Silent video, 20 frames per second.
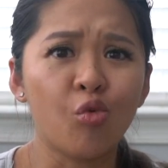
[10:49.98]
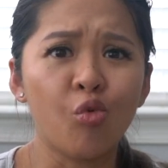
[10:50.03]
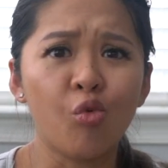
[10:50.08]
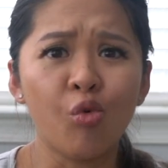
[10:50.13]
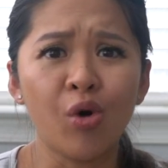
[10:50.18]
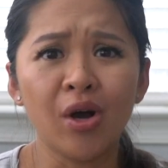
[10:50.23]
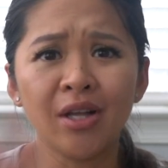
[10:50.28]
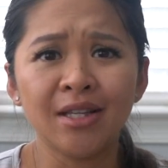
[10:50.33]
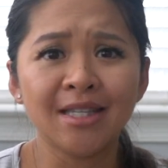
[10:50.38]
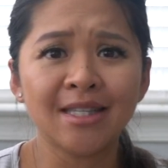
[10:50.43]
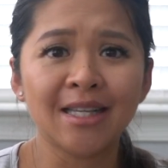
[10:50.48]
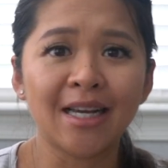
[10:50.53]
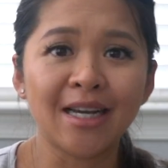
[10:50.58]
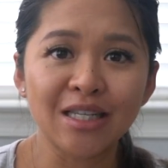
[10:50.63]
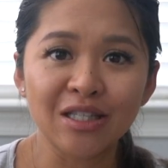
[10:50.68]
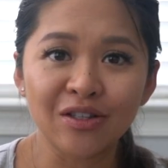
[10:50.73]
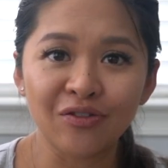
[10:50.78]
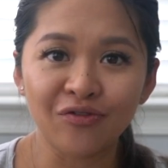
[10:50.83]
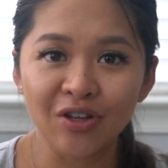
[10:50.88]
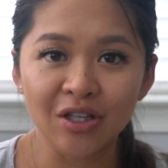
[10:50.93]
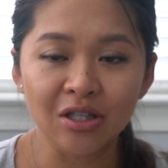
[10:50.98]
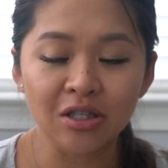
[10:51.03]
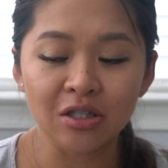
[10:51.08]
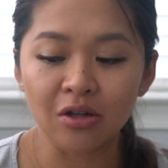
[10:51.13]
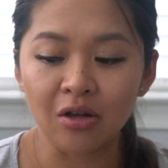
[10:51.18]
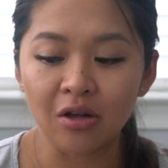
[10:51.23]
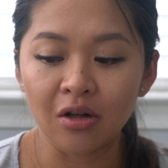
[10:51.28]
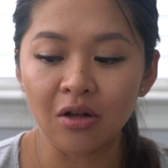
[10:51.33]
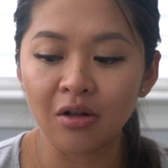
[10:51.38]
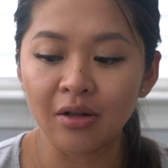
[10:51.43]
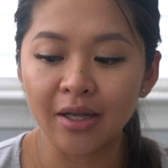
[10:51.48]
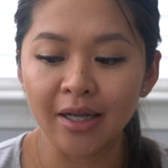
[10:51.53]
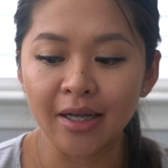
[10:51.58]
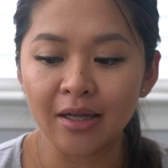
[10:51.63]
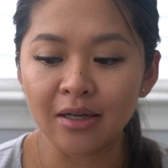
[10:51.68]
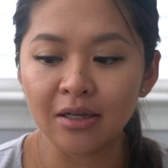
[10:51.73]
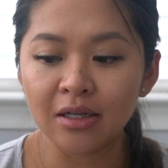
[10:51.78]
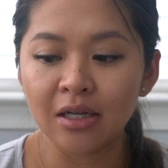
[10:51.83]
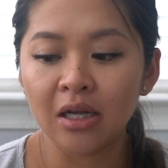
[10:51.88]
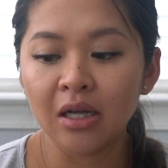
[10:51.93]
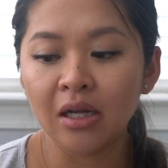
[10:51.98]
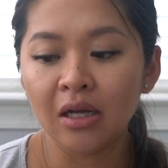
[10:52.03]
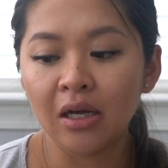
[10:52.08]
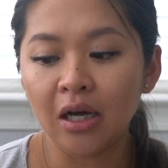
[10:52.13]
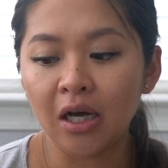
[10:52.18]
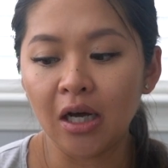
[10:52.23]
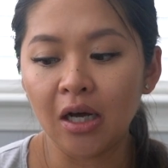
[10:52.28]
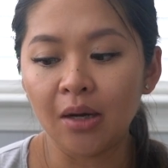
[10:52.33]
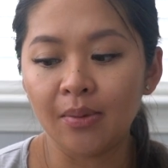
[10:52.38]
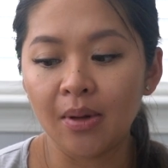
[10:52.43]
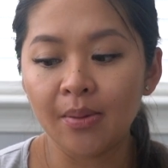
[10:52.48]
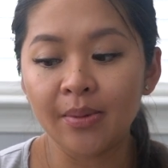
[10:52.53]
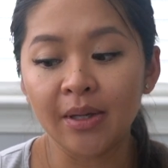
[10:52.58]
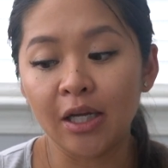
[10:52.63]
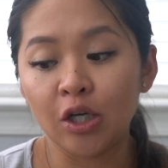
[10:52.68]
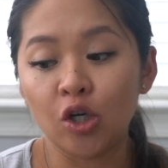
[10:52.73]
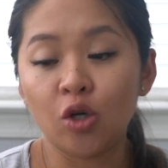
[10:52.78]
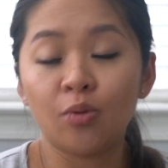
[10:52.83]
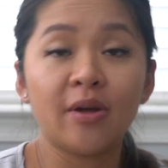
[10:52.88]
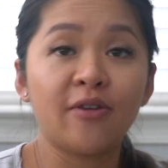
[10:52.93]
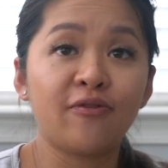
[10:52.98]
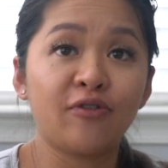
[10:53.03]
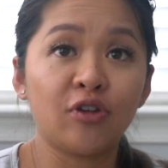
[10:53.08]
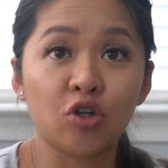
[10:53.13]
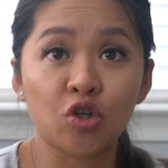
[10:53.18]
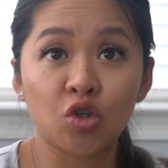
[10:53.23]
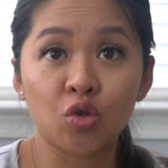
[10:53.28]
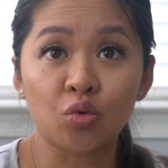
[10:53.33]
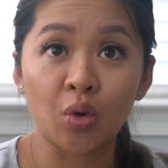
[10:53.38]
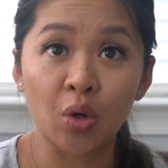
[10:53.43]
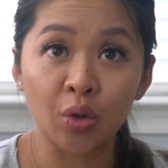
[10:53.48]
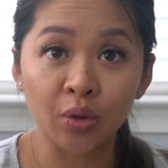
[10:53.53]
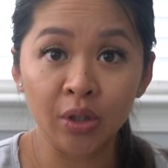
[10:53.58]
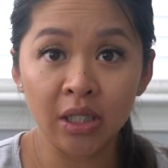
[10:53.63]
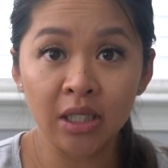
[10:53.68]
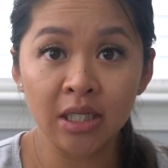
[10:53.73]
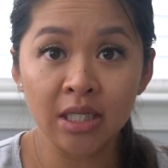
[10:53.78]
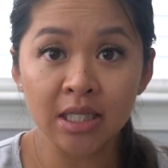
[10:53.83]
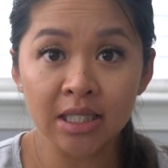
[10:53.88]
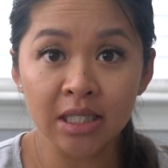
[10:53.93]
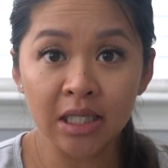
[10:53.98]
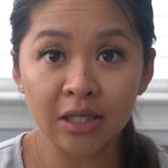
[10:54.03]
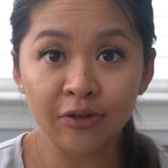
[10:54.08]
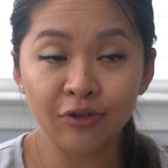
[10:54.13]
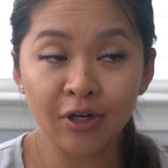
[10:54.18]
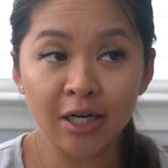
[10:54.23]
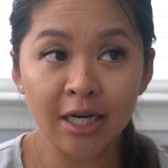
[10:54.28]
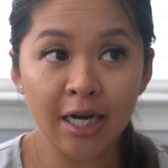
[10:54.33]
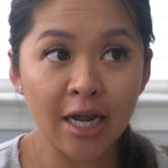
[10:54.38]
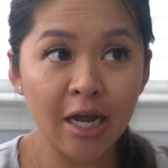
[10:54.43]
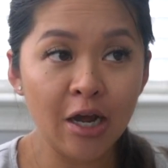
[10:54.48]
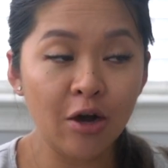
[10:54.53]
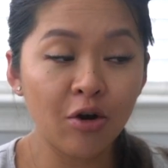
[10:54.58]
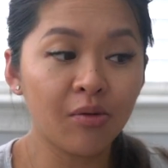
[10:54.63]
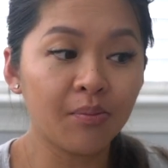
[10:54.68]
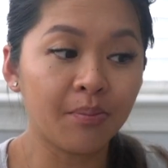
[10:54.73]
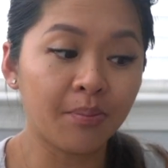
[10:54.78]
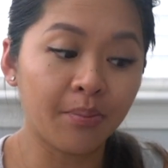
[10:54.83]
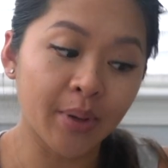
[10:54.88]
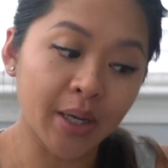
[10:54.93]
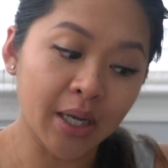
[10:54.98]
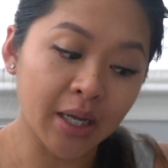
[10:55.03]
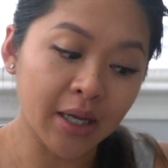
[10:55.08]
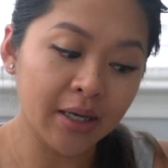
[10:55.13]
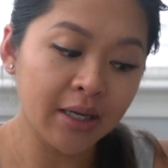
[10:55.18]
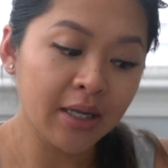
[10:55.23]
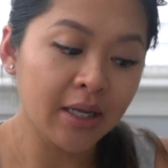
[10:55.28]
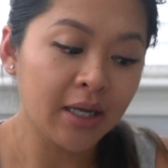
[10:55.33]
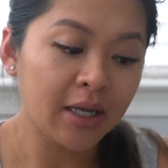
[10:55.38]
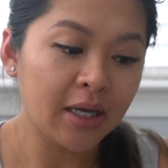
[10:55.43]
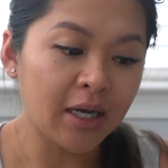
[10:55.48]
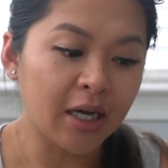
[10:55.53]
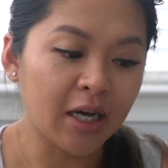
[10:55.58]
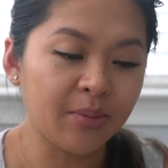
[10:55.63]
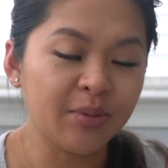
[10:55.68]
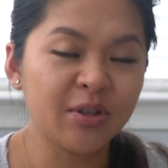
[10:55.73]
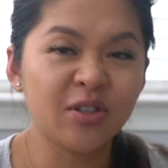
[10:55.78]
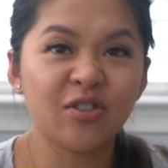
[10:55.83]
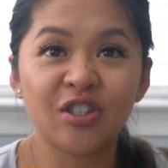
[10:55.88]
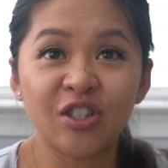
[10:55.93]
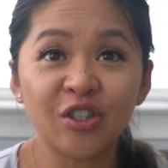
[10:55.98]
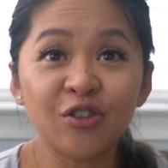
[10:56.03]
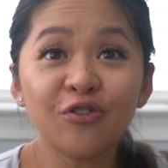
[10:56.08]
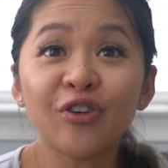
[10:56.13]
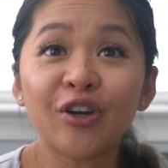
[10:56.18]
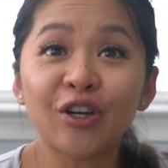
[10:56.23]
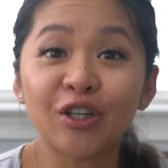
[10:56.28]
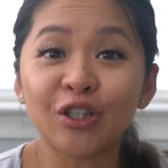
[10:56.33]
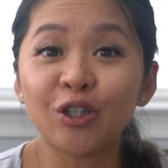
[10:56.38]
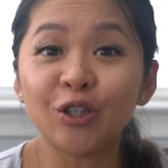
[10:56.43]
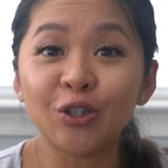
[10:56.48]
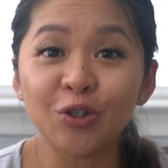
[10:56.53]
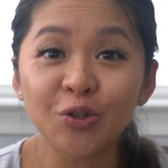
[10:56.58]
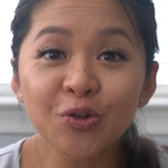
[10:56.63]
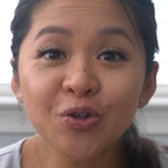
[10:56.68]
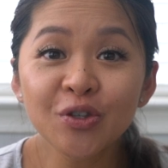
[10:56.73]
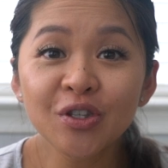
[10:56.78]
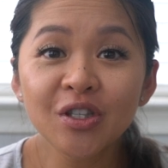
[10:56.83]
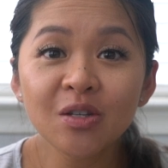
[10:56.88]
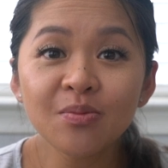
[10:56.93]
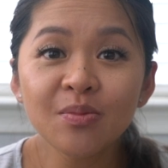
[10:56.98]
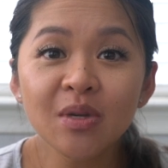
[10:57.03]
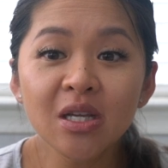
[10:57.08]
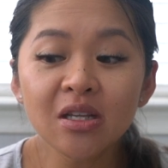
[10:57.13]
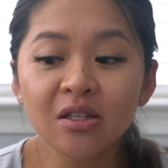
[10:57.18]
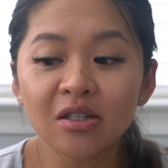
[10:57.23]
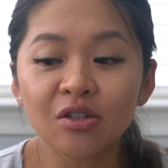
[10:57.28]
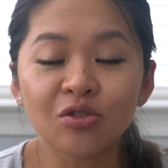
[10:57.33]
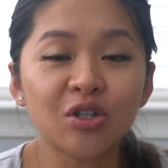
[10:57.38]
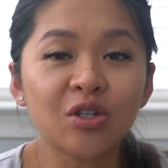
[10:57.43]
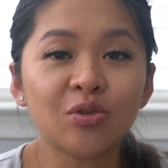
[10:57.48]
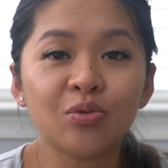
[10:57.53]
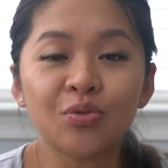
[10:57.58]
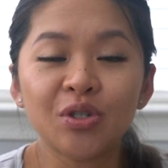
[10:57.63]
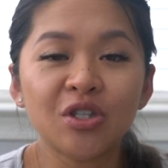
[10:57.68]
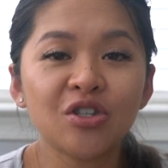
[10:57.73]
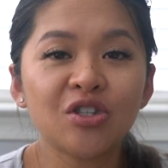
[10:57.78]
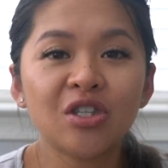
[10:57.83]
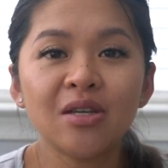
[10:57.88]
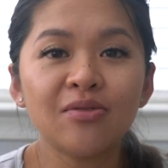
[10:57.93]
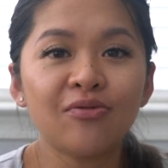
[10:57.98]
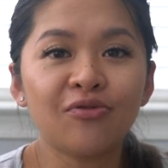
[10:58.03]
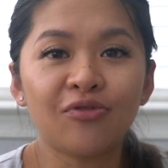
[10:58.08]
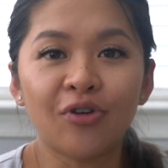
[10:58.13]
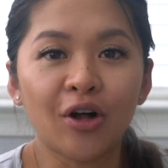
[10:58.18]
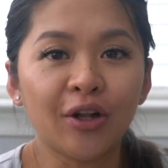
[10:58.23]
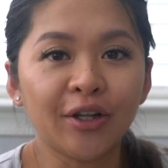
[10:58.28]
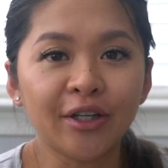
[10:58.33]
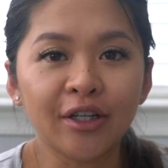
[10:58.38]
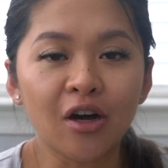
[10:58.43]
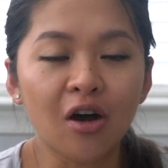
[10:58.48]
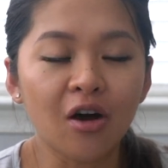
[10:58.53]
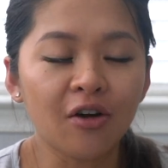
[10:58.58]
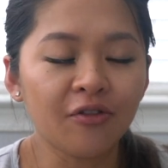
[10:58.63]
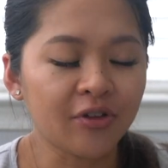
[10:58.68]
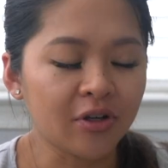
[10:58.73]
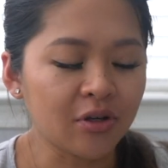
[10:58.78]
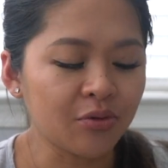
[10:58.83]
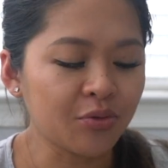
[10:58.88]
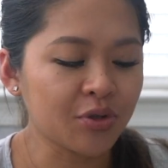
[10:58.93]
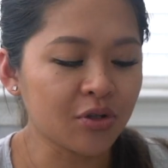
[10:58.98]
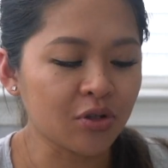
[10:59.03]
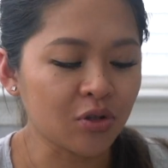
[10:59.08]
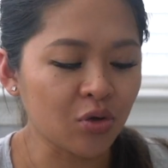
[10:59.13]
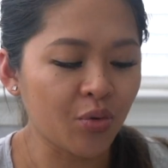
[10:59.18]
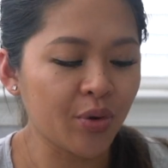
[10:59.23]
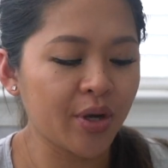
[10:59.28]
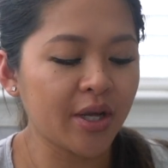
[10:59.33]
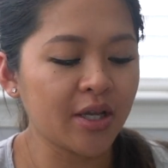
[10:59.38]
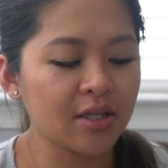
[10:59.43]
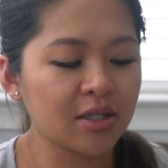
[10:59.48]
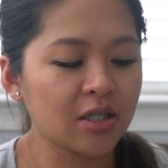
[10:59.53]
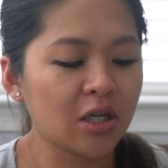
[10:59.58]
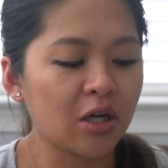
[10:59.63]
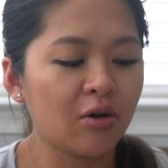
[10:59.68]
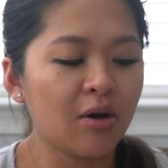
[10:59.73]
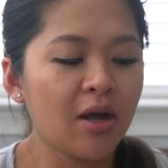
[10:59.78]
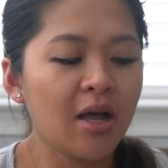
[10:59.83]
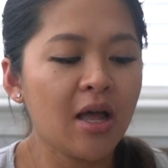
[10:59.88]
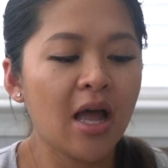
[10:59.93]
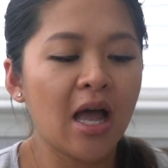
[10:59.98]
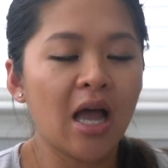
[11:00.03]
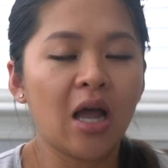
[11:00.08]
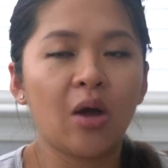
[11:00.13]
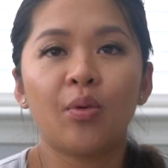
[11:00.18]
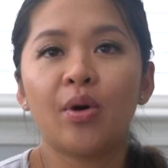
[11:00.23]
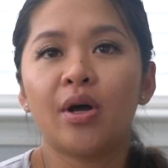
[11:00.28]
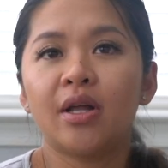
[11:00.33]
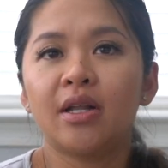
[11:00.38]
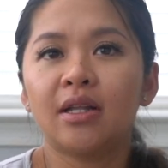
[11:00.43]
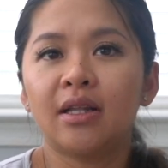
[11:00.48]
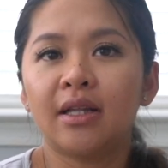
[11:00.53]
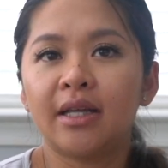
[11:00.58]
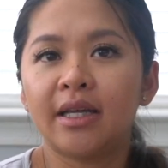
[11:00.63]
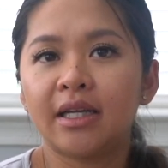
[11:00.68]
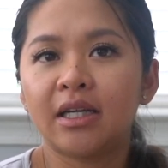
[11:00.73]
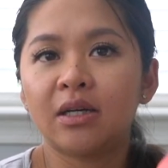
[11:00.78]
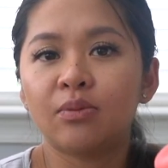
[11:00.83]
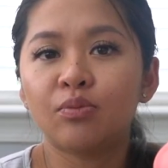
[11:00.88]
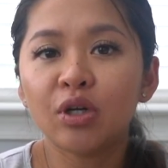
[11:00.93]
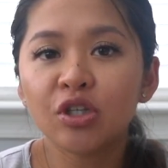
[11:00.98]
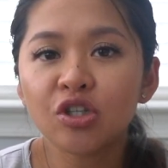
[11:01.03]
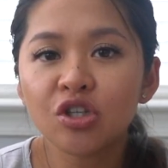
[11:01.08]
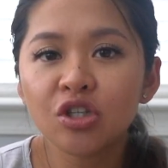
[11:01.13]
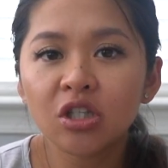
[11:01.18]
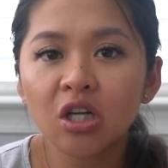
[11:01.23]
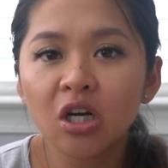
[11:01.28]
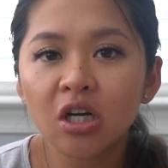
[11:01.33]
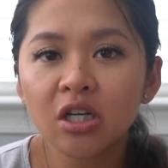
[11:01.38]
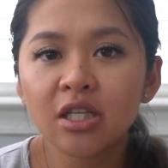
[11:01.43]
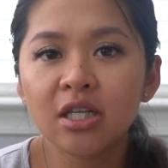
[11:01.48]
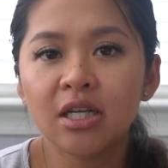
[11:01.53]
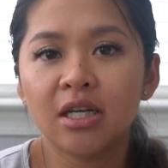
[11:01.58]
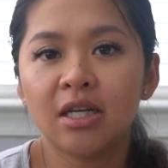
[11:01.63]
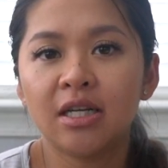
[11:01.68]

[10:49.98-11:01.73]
one size fits all, and I mean, I know my feet are swollen and stuff right now, but it's still very loose to me, so it would just keep falling off and it was annoying. So I want like compression socks,